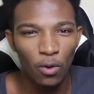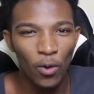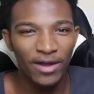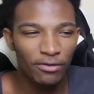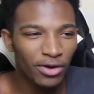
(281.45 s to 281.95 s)

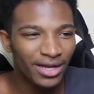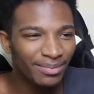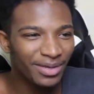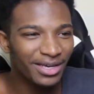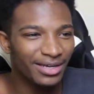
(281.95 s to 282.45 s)

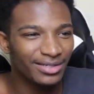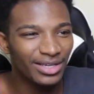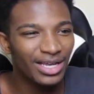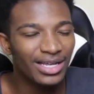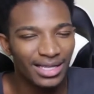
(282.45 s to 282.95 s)
wavering because
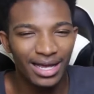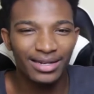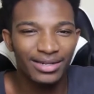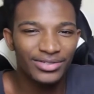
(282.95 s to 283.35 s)
not